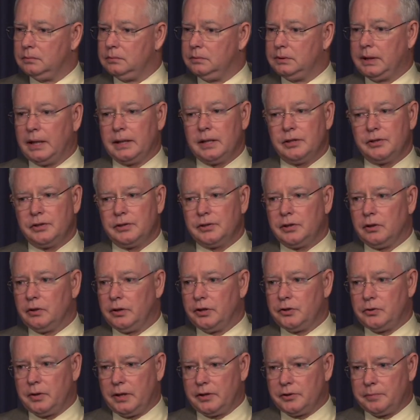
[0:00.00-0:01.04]
Not
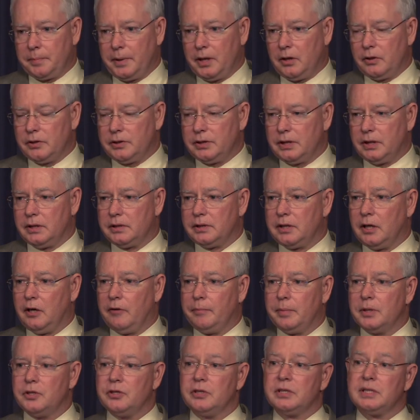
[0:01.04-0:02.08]
necessarily transparency
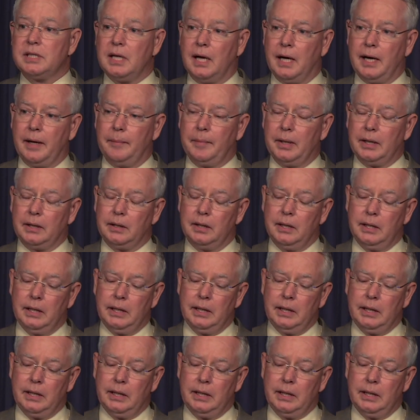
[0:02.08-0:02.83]
itself, but just timing.